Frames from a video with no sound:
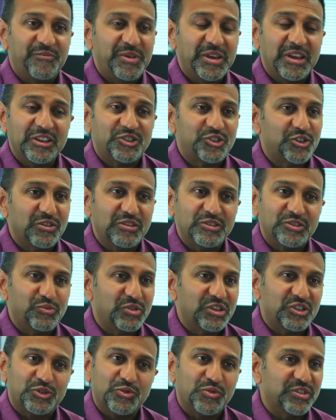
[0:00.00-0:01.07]
me, as soon as
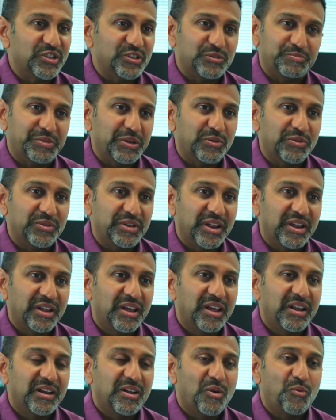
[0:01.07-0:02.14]
we saw this building,
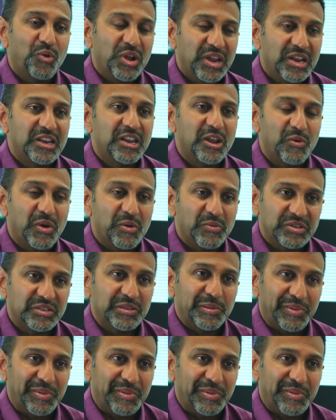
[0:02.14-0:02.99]
we knew it was the